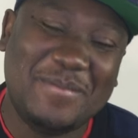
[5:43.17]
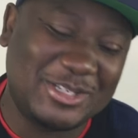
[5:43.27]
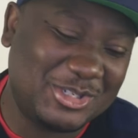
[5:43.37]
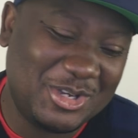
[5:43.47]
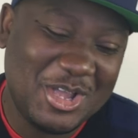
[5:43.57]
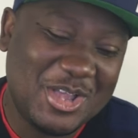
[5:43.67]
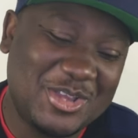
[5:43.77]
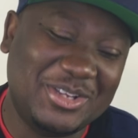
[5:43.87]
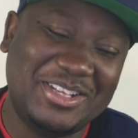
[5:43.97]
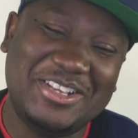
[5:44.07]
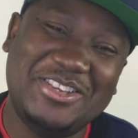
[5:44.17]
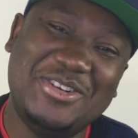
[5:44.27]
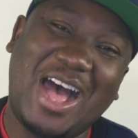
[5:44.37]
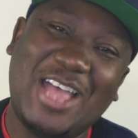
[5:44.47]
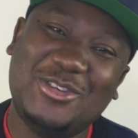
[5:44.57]
but you you. You
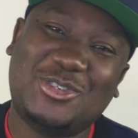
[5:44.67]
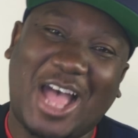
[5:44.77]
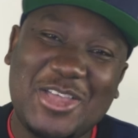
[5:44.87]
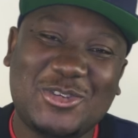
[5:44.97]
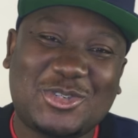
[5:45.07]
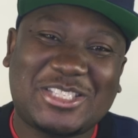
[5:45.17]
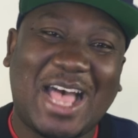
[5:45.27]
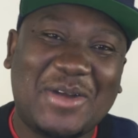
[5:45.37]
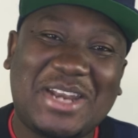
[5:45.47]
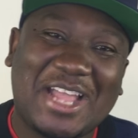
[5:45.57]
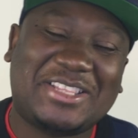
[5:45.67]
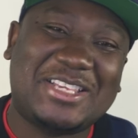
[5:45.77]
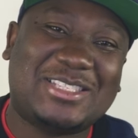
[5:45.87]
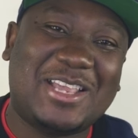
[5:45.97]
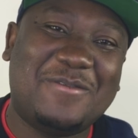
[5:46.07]
know, I used I used to sound like
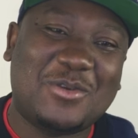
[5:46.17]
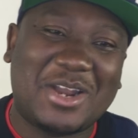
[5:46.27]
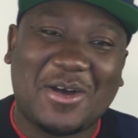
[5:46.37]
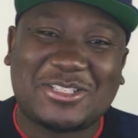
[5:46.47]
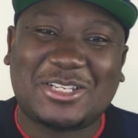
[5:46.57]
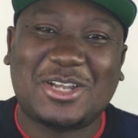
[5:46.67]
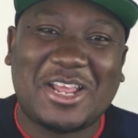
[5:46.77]
this even when I was in,